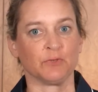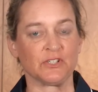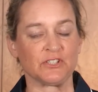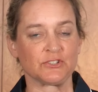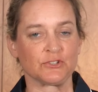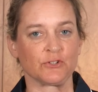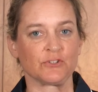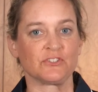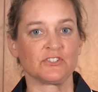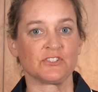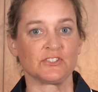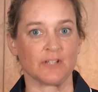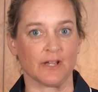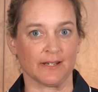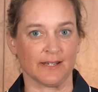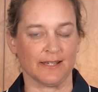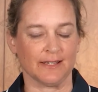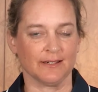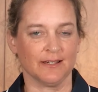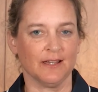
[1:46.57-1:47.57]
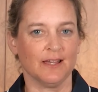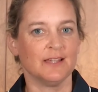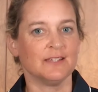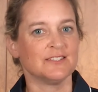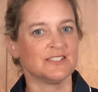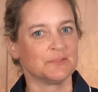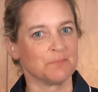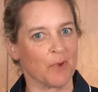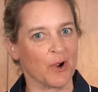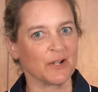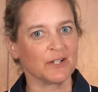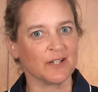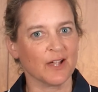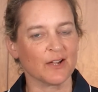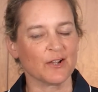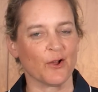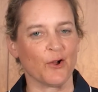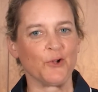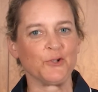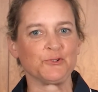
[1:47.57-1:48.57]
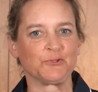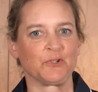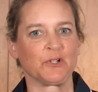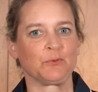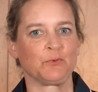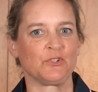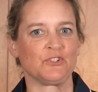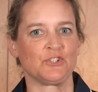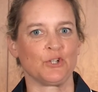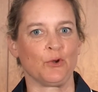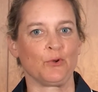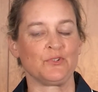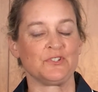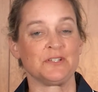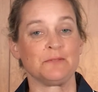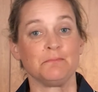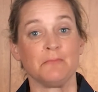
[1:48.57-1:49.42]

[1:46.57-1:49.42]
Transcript: research study, SmartGut Ultra was shown to